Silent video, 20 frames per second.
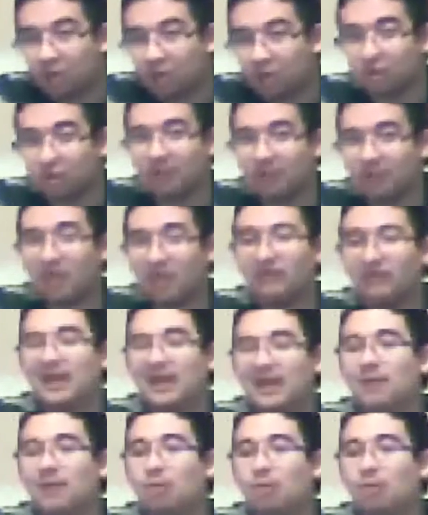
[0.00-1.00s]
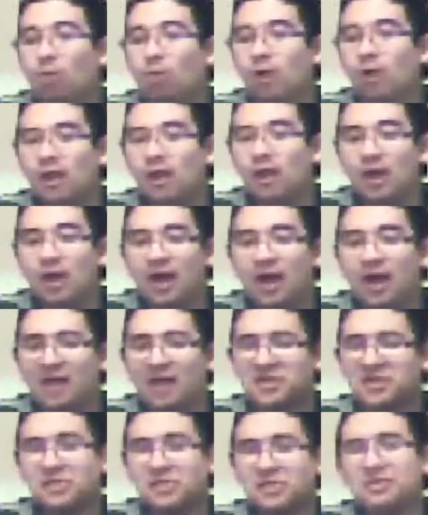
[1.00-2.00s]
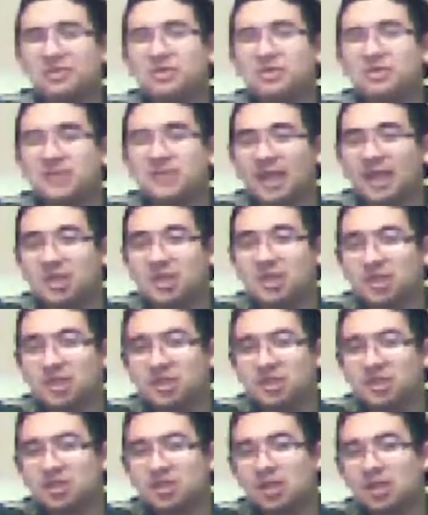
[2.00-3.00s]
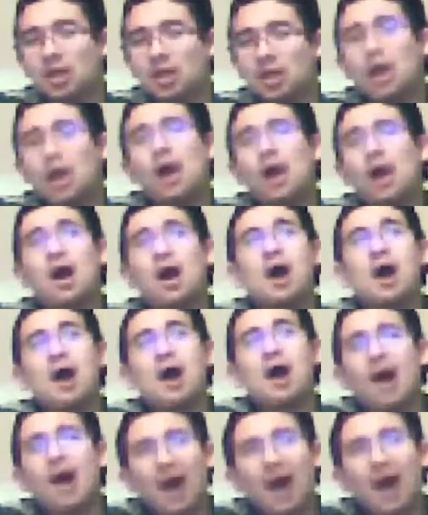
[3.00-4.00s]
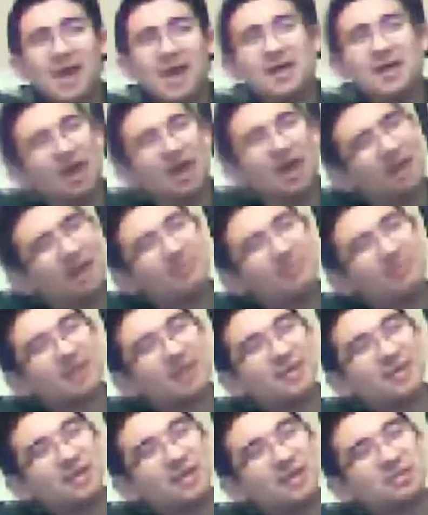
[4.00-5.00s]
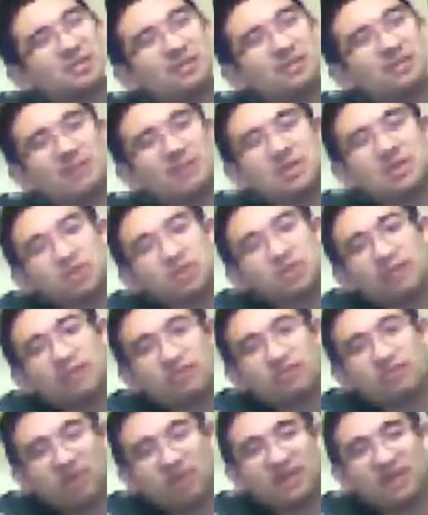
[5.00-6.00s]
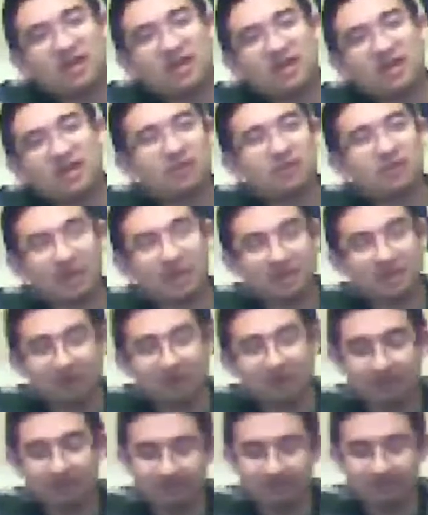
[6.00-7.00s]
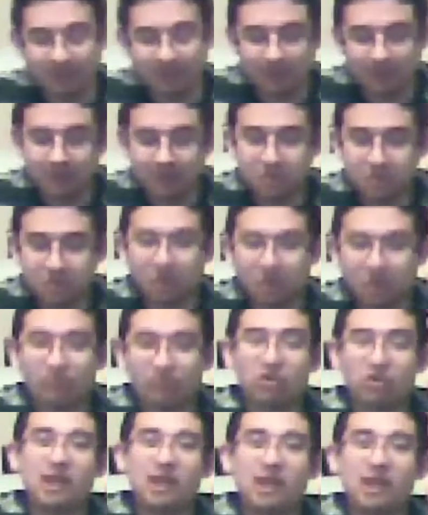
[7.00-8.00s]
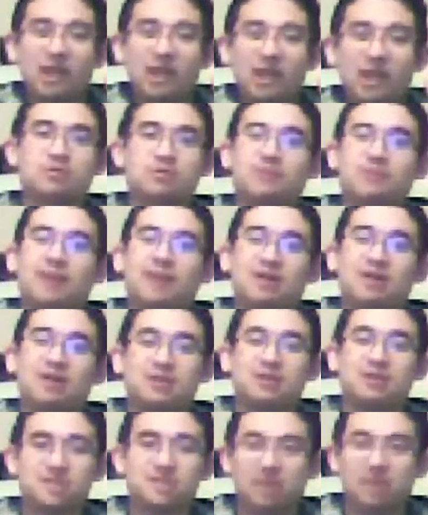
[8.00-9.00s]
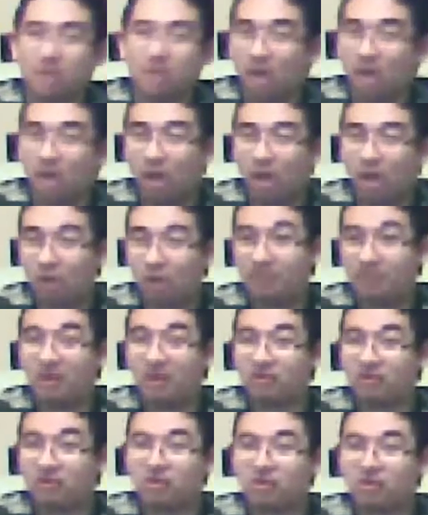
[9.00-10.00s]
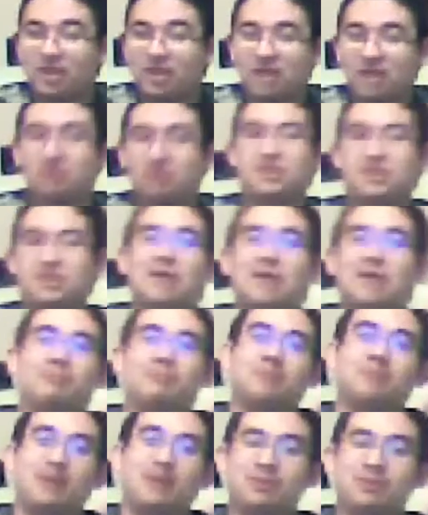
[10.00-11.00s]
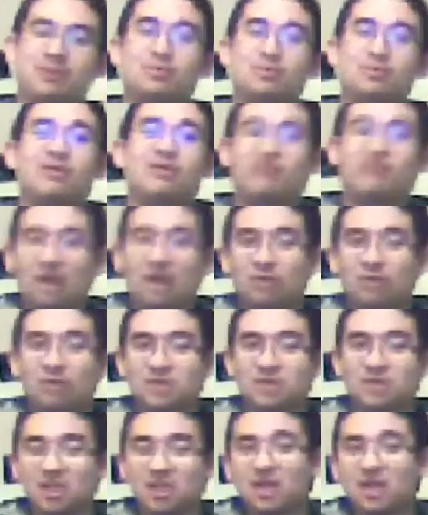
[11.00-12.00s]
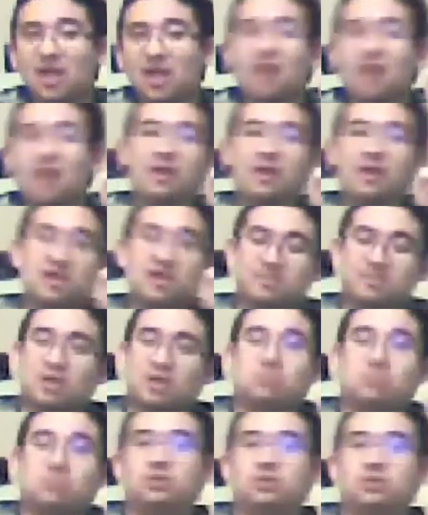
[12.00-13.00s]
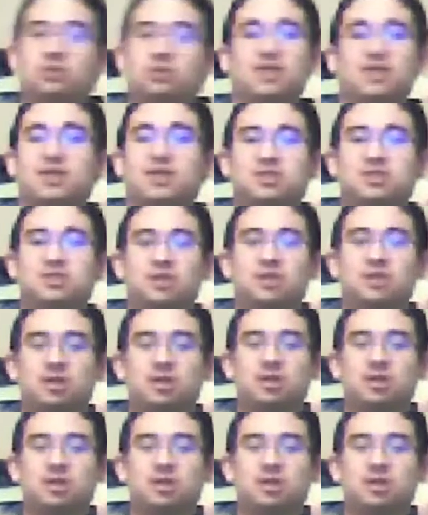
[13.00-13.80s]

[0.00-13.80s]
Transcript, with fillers: gonna be available and two new stages I kind of bet that it's going to be the top three that, like, the the top three at the top of the ballot are going to be the three characters that, that people have found in the Smash Bros. data.